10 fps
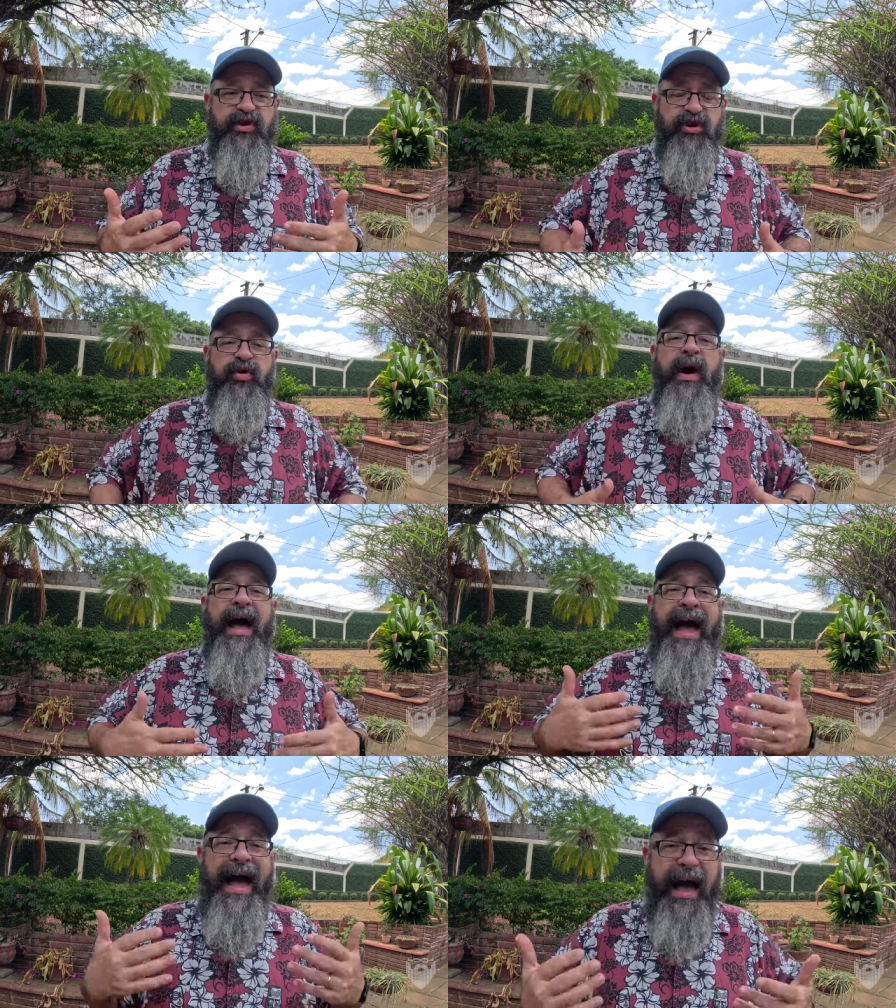you
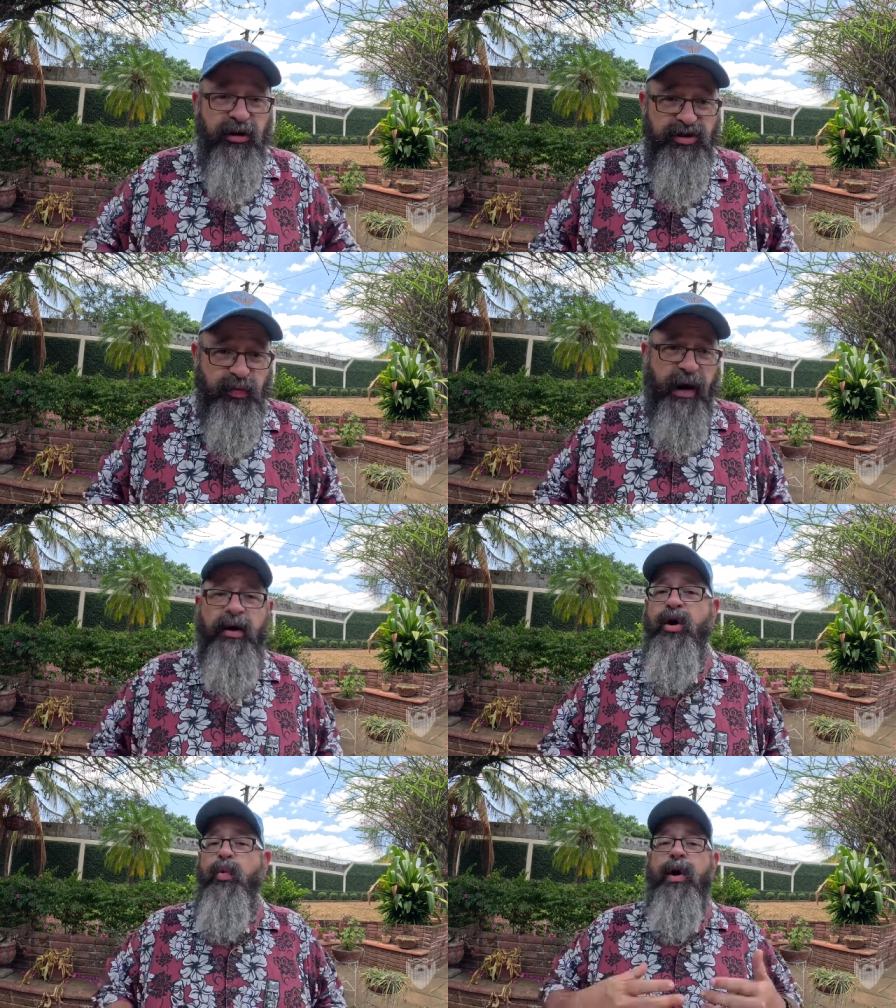
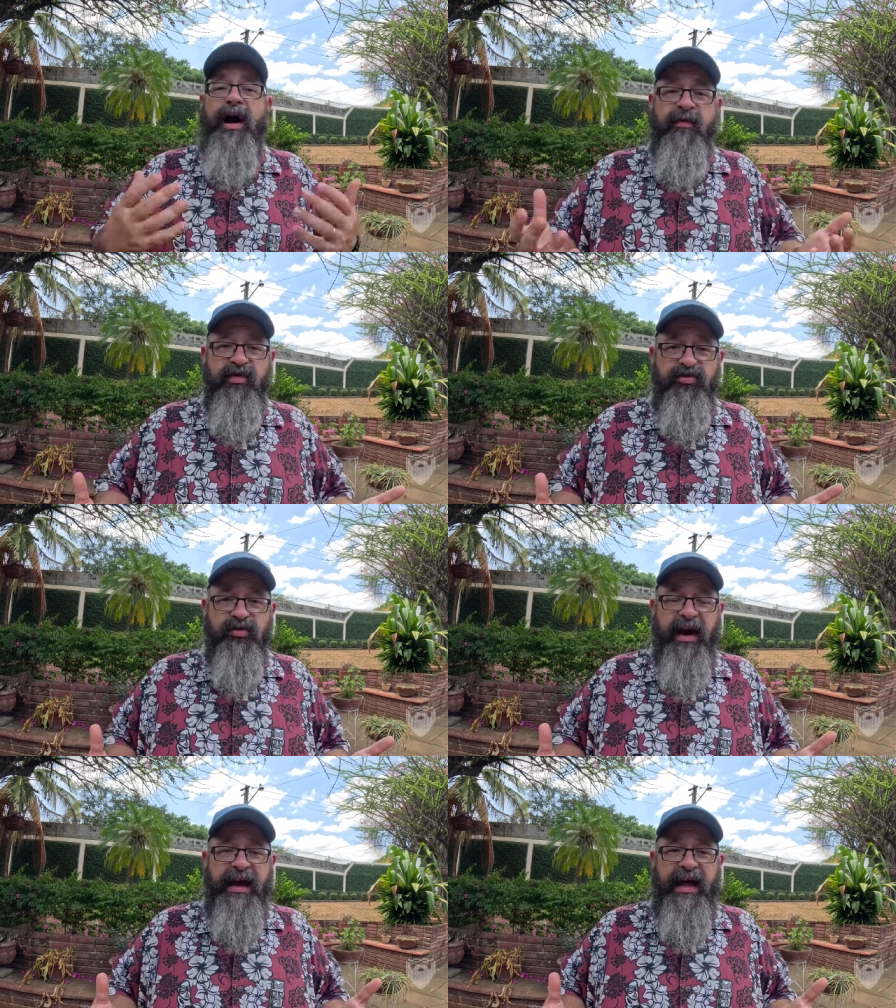elsewhere wherever you
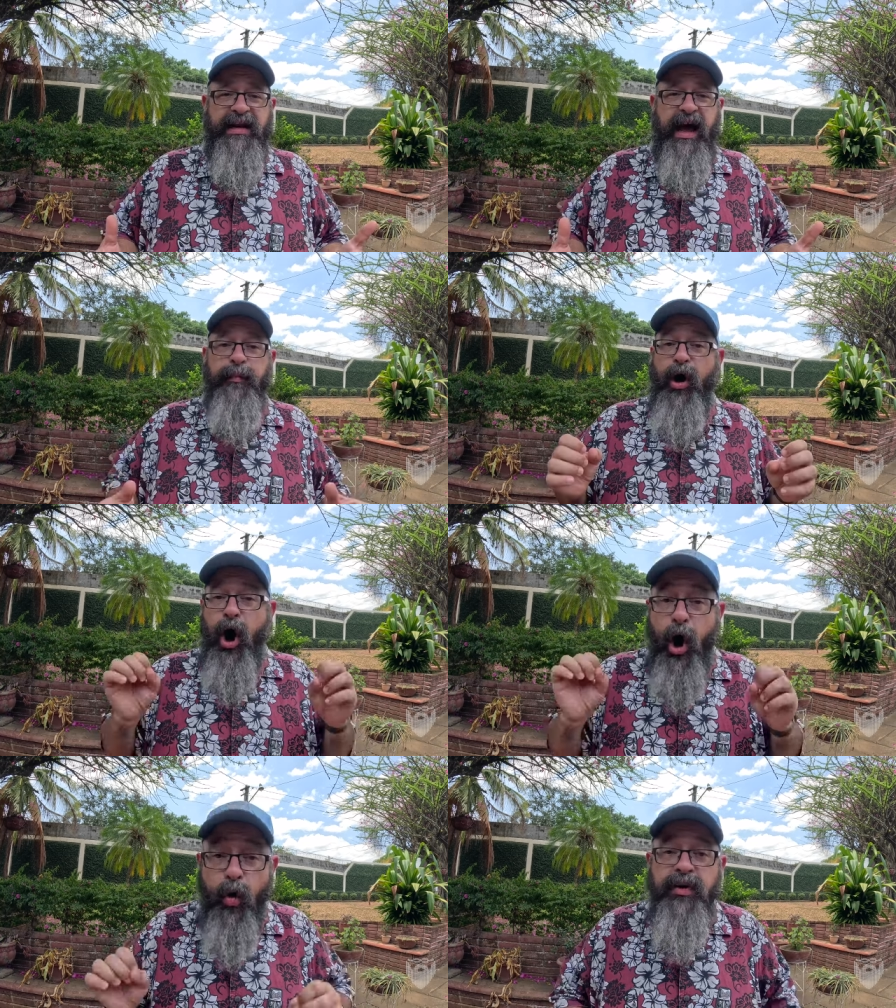try to end up
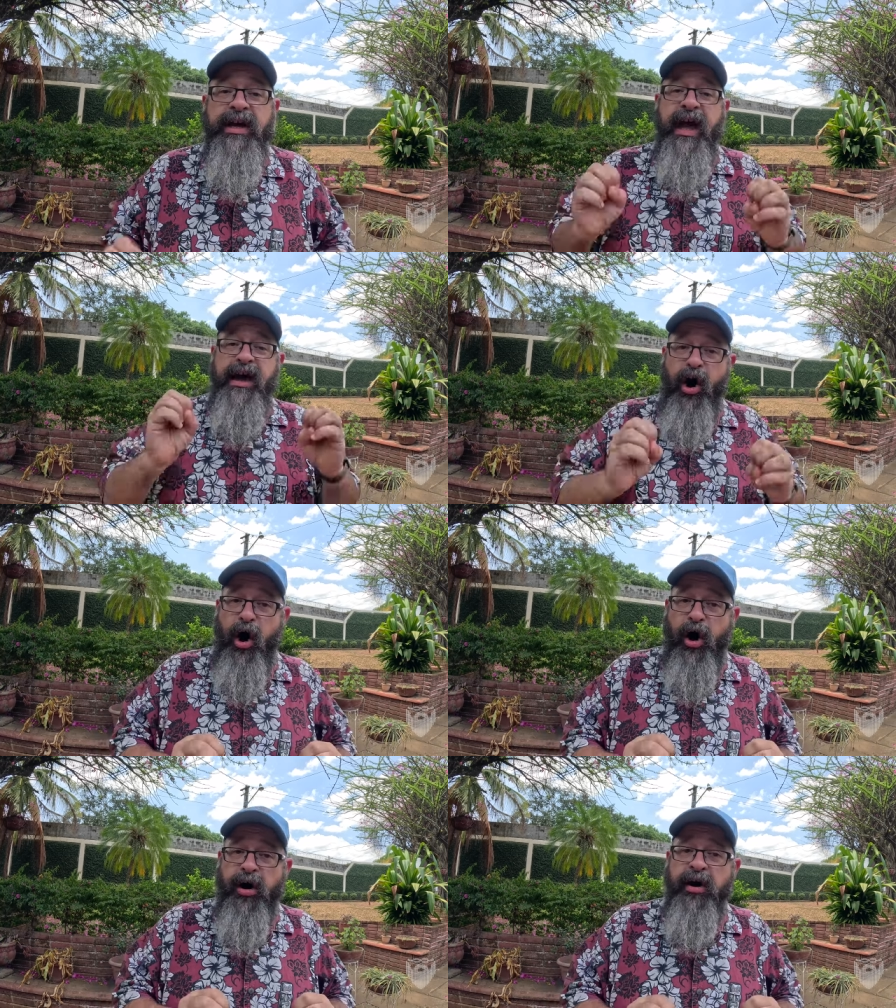owning a
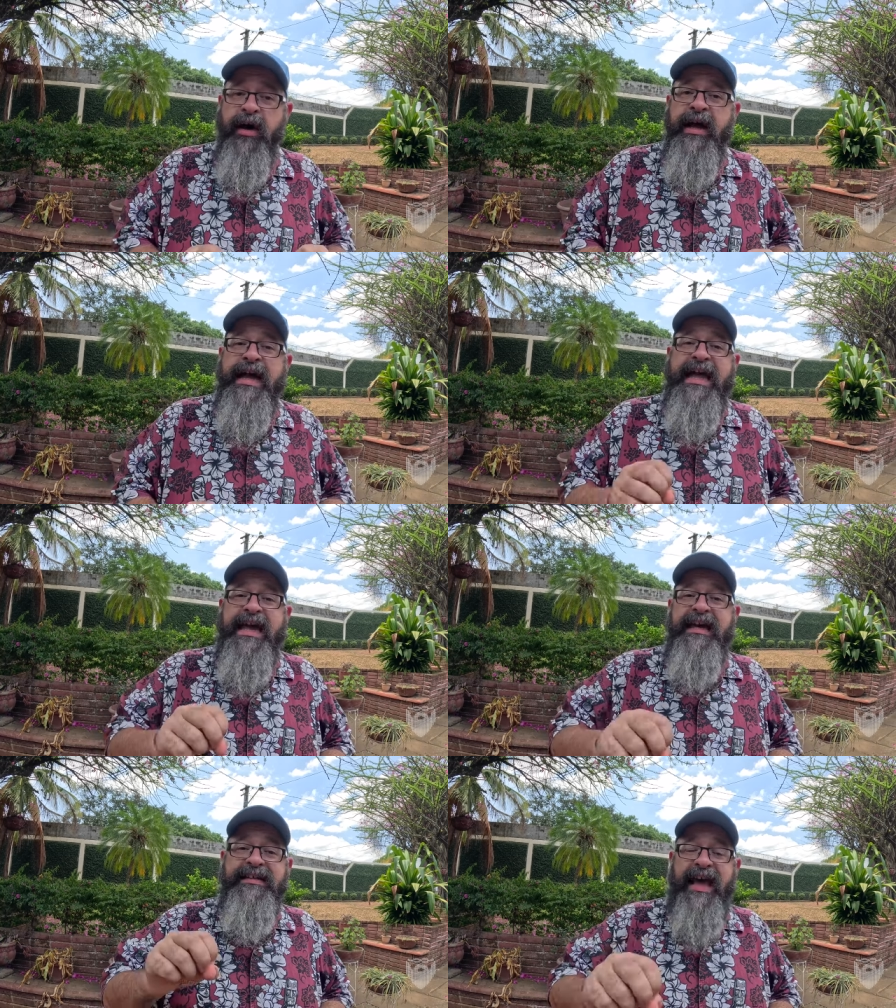car
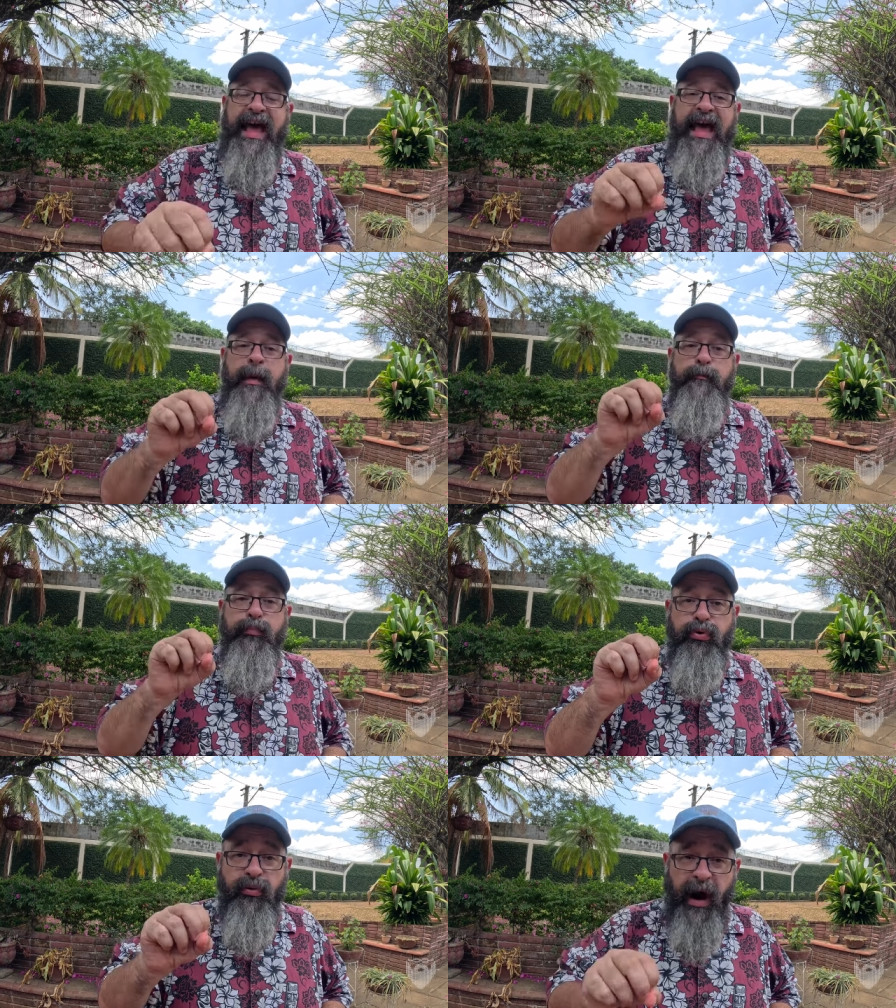is a
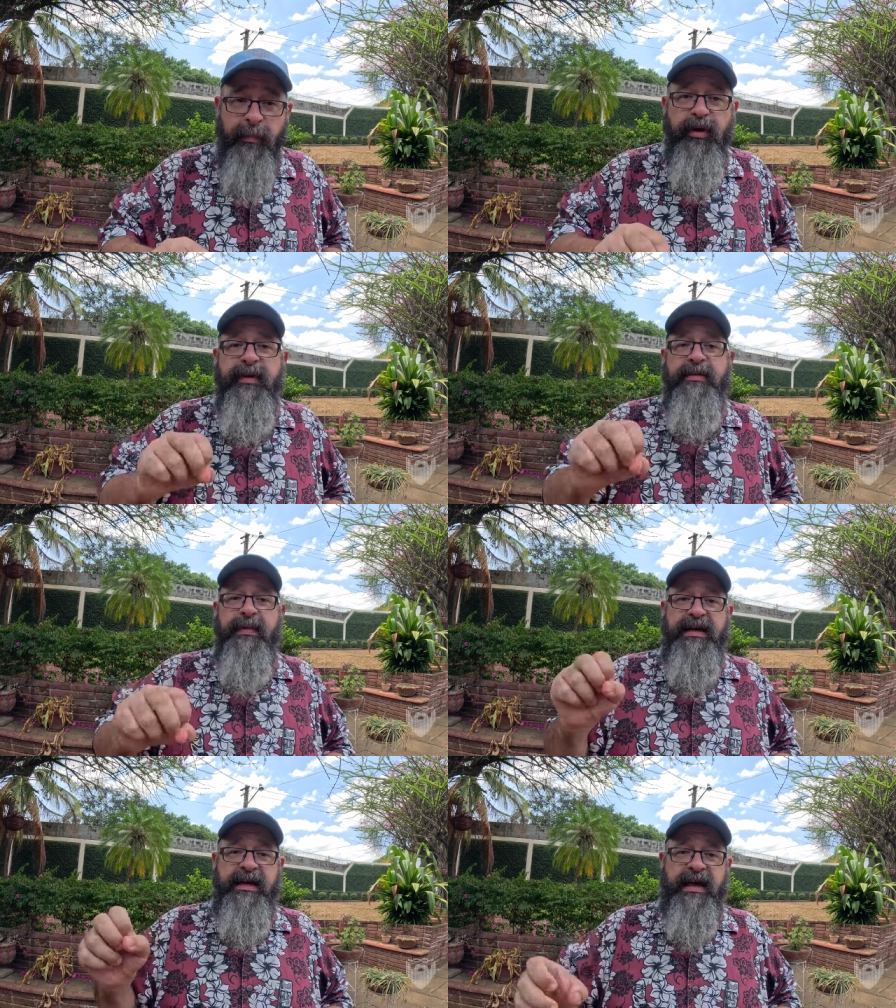problem in
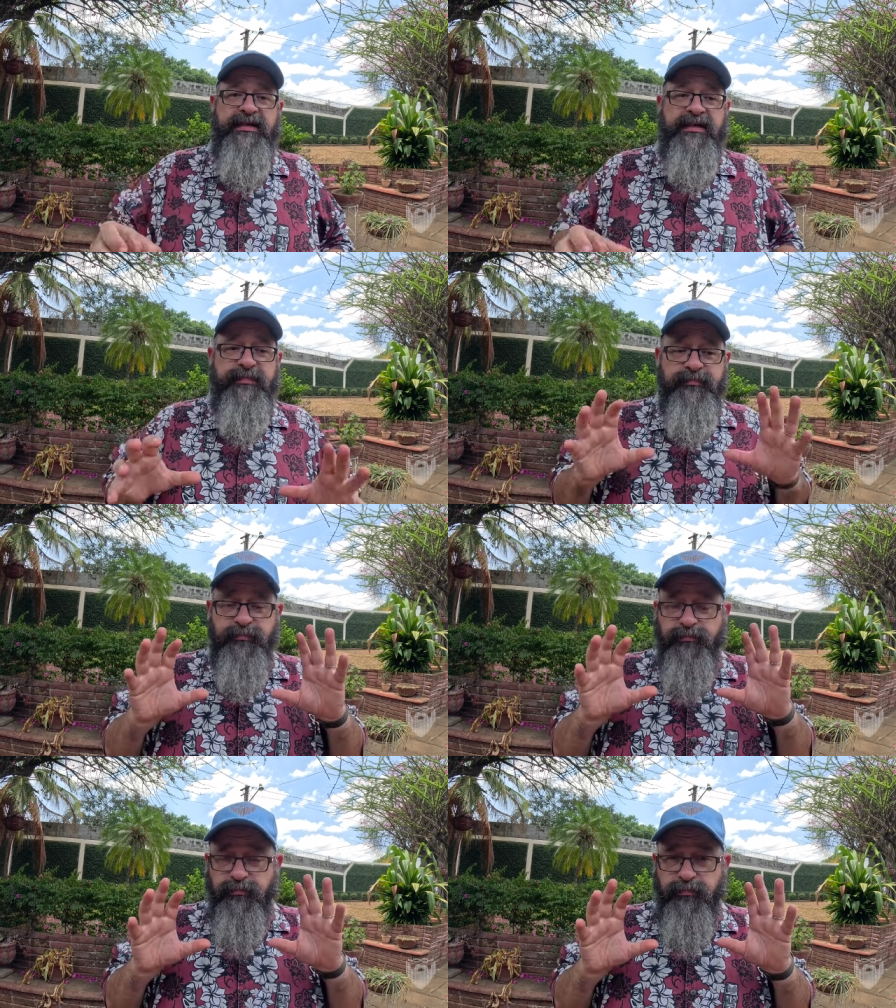many cases
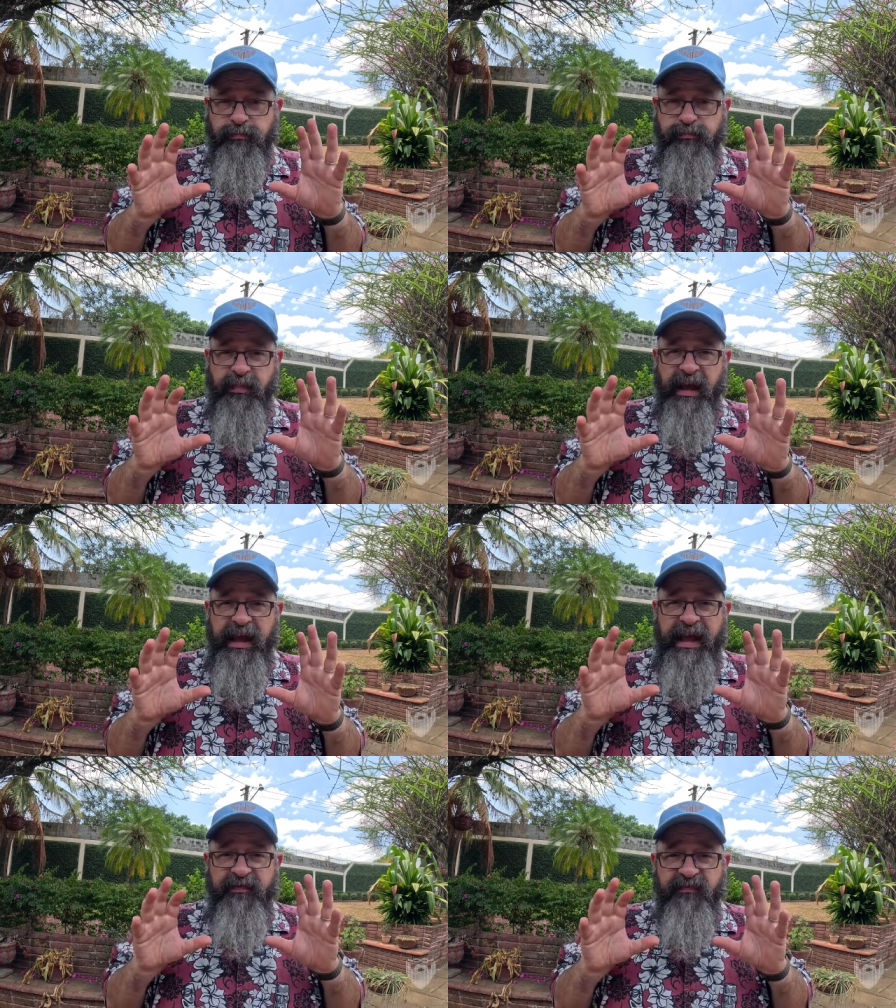
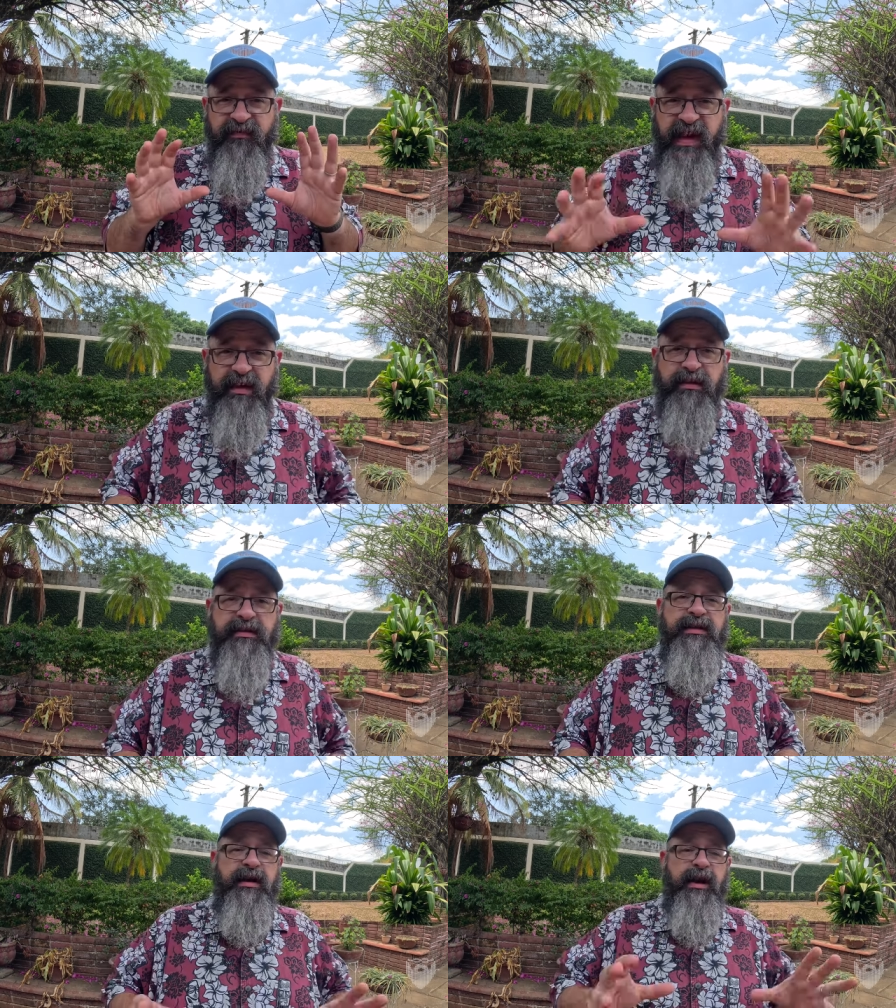it feels